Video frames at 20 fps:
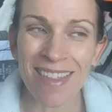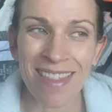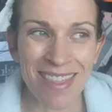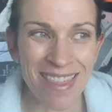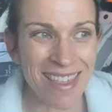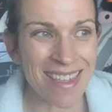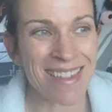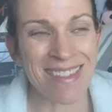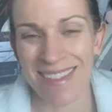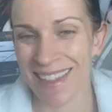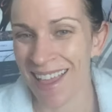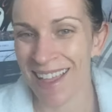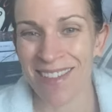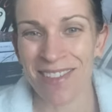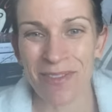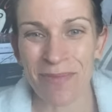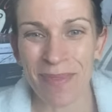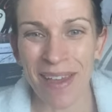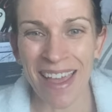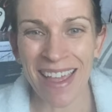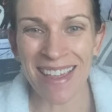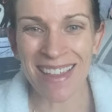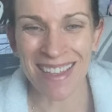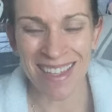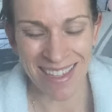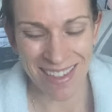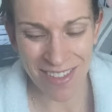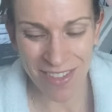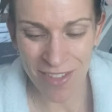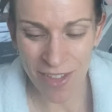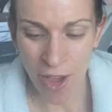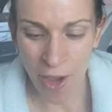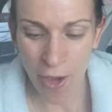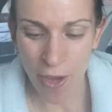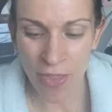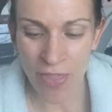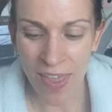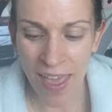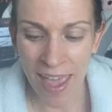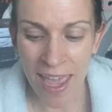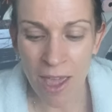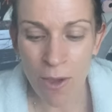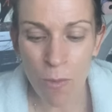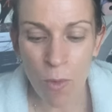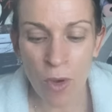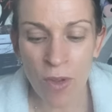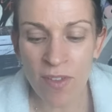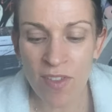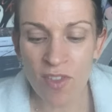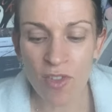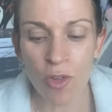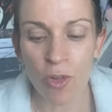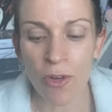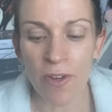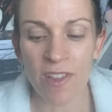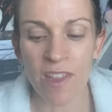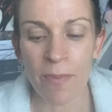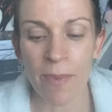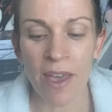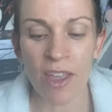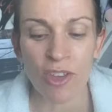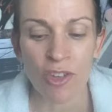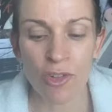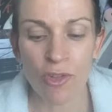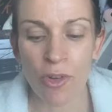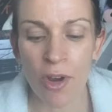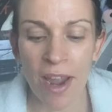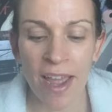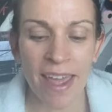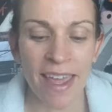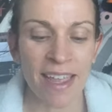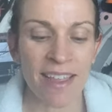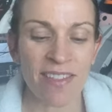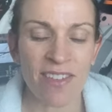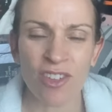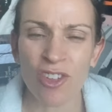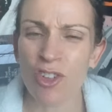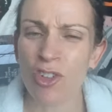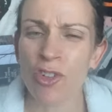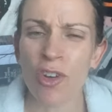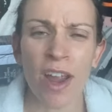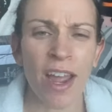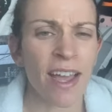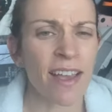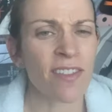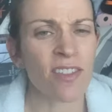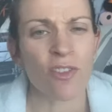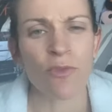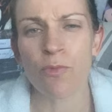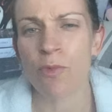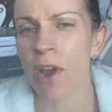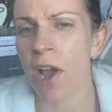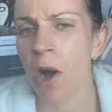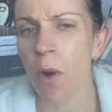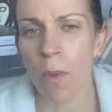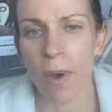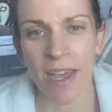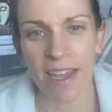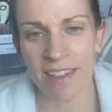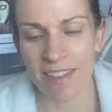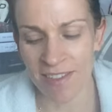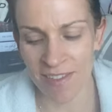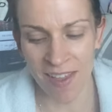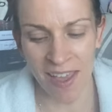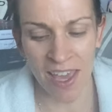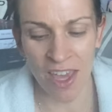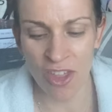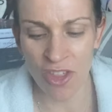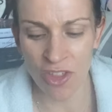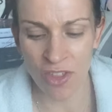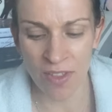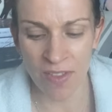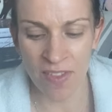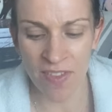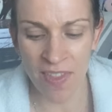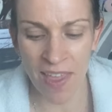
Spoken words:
This sounds amazing. So they want stories about trains and tracks and railway stations.